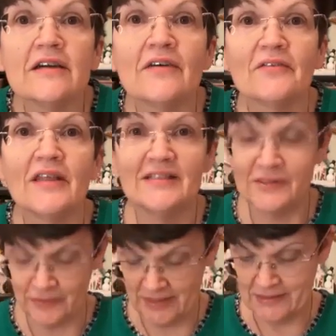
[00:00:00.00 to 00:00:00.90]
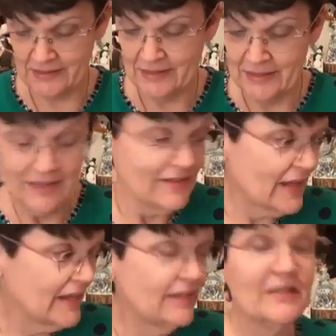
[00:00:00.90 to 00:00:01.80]
Oh, that's sweet.
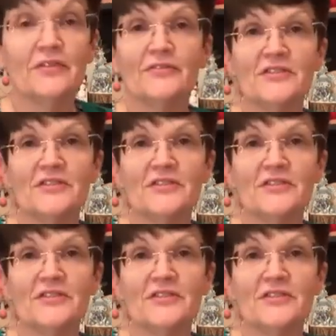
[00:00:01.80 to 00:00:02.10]
Thank you